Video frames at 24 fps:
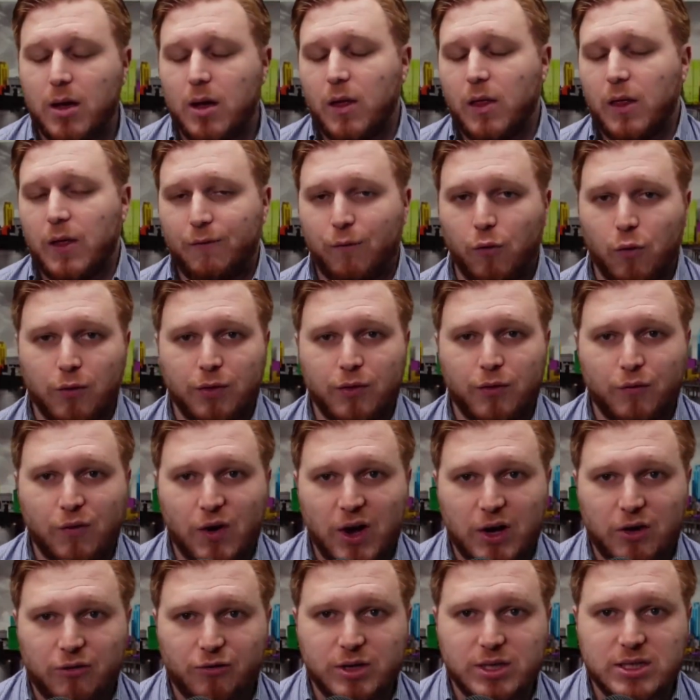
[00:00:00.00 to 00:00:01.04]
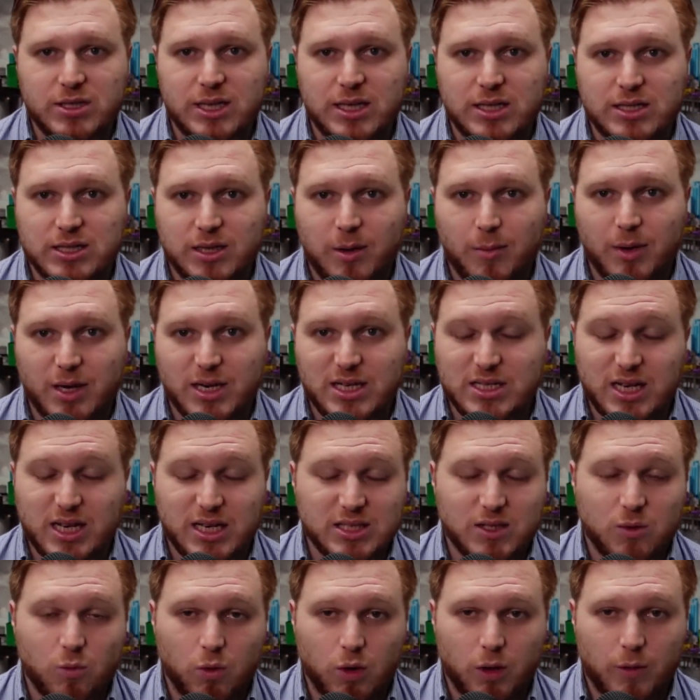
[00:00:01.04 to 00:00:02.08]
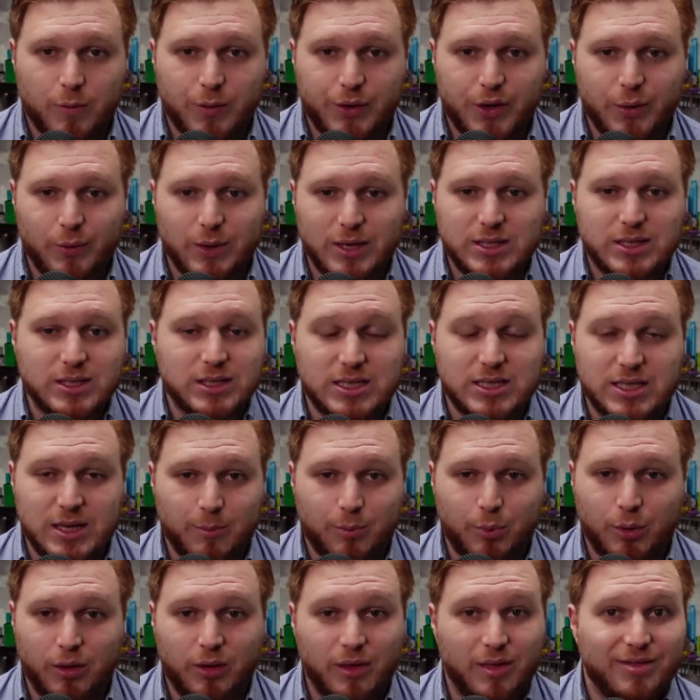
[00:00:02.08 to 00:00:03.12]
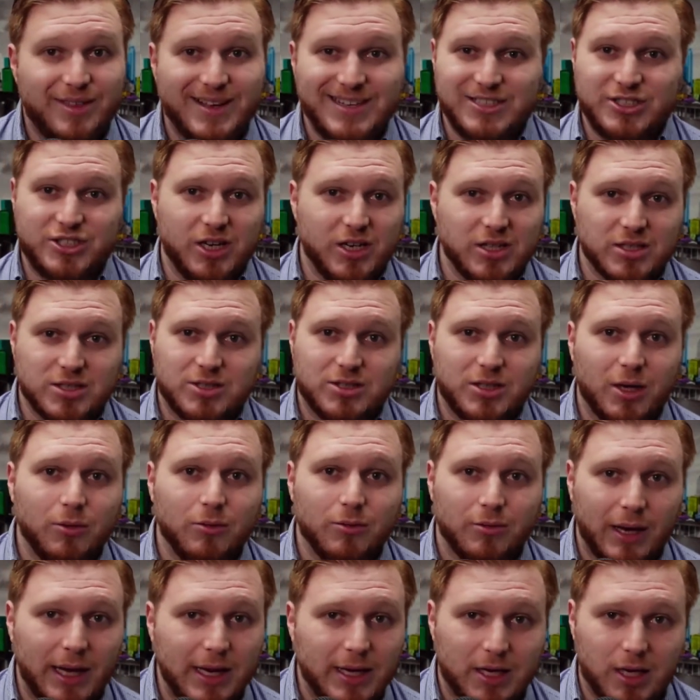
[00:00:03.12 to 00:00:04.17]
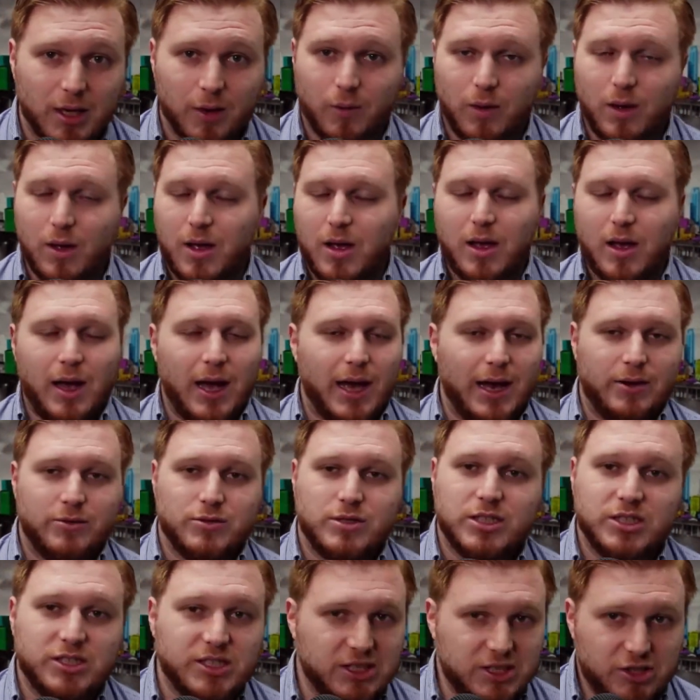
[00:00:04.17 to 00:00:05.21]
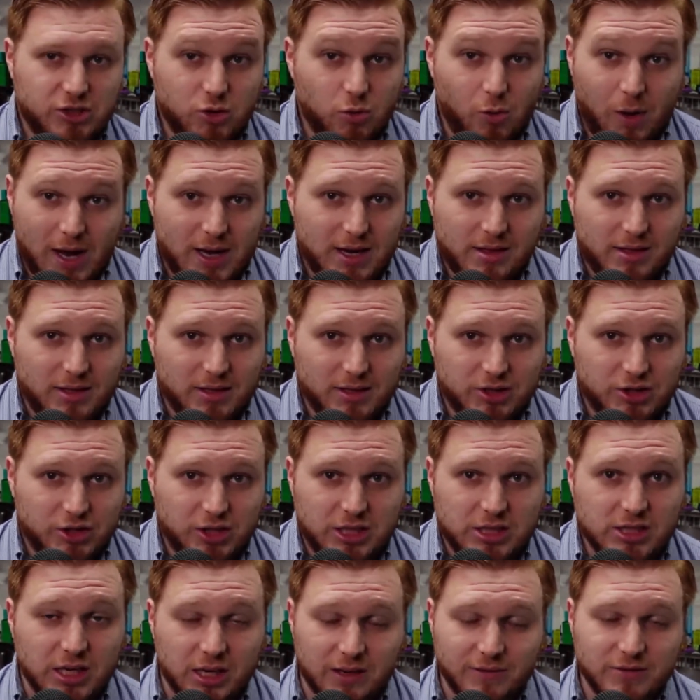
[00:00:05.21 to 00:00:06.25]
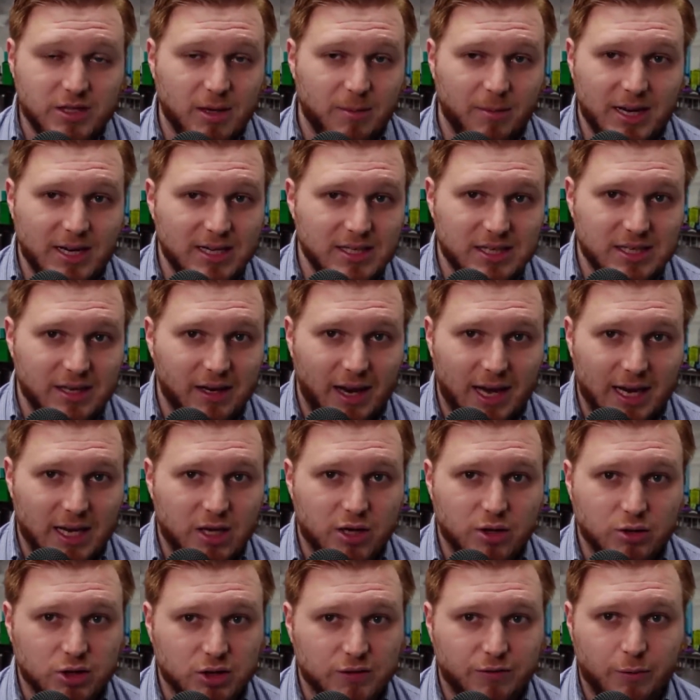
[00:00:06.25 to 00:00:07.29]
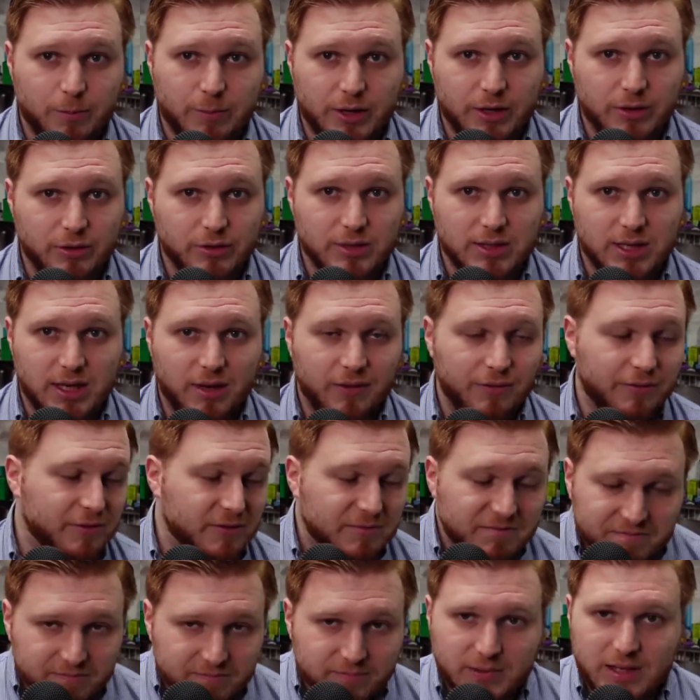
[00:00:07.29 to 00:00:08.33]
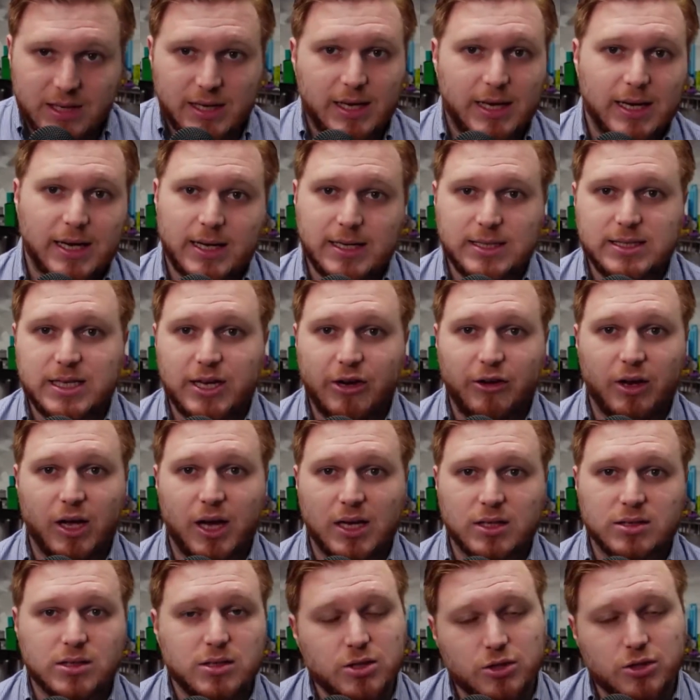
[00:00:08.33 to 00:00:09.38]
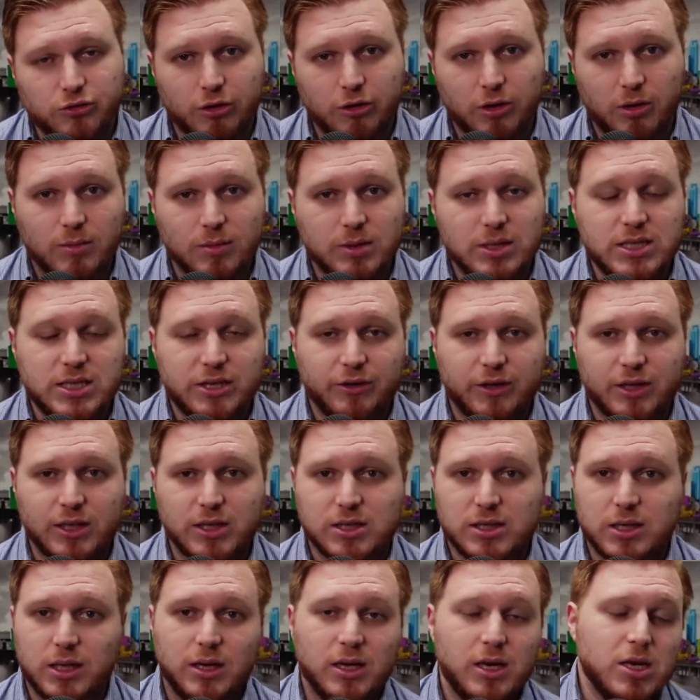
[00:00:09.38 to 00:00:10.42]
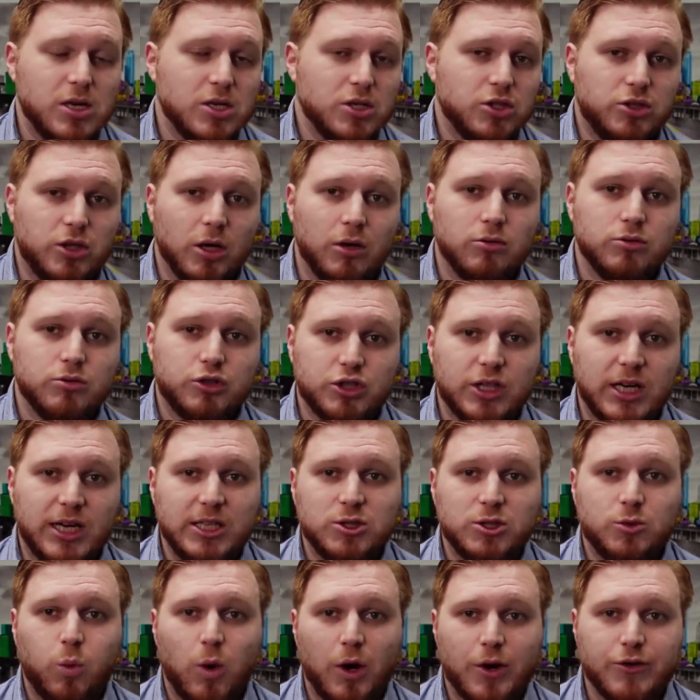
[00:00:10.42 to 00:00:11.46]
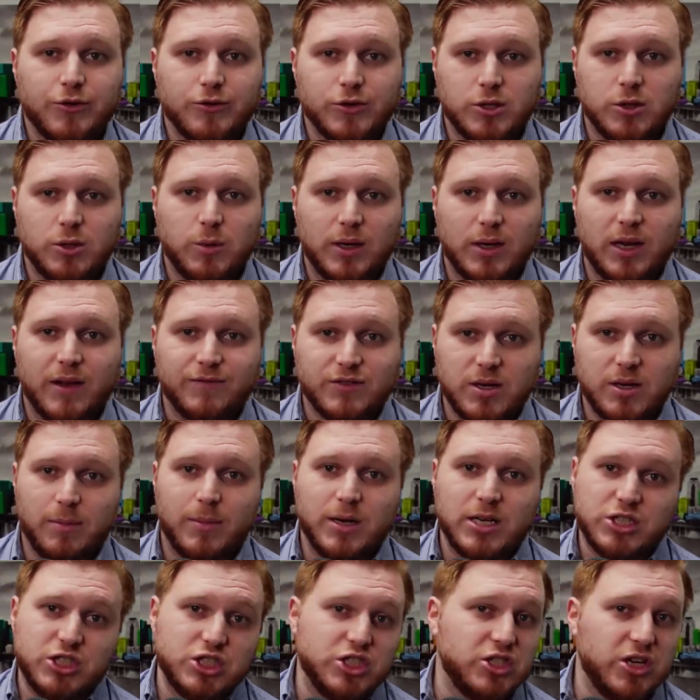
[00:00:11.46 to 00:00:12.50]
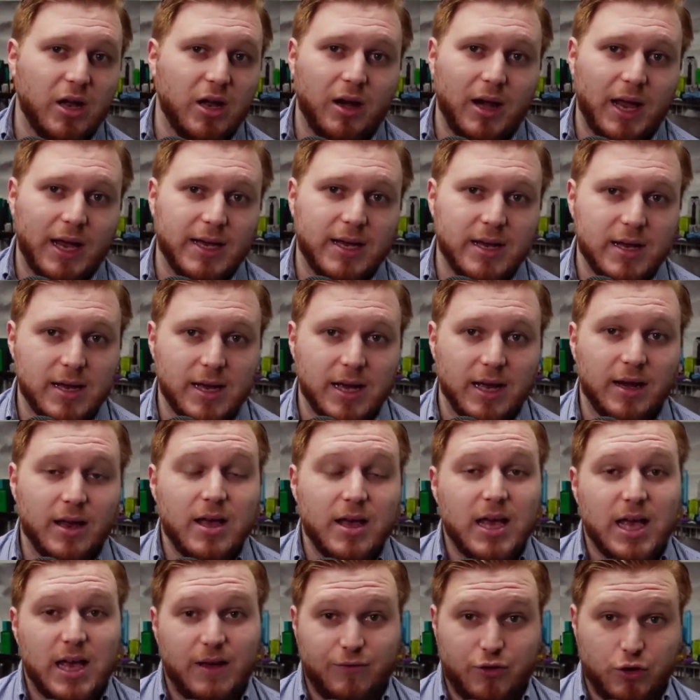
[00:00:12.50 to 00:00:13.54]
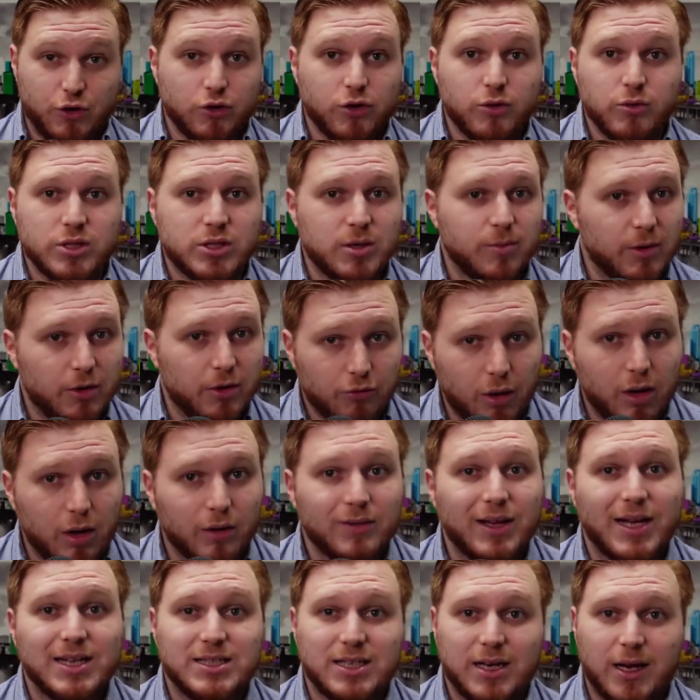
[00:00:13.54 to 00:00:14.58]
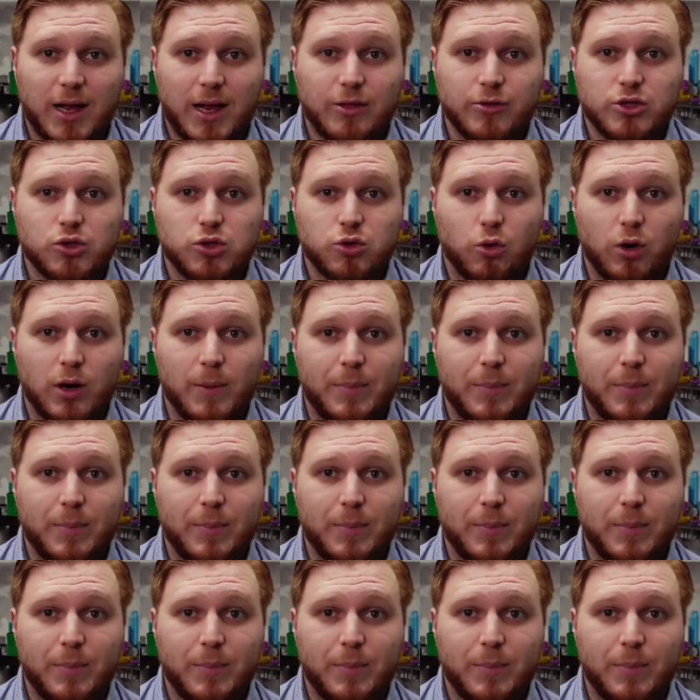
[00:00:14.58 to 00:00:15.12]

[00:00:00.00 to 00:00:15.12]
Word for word: The fourth and final reason that somebody doesn't work with you is simple. They just don't like you. I don't suggest you do anything to change that. If somebody doesn't like you just for being yourself, it's their loss. Screw them. Seriously. Don't change what you're doing if somebody's just not liking it. If you're doing something wrong, that's another story.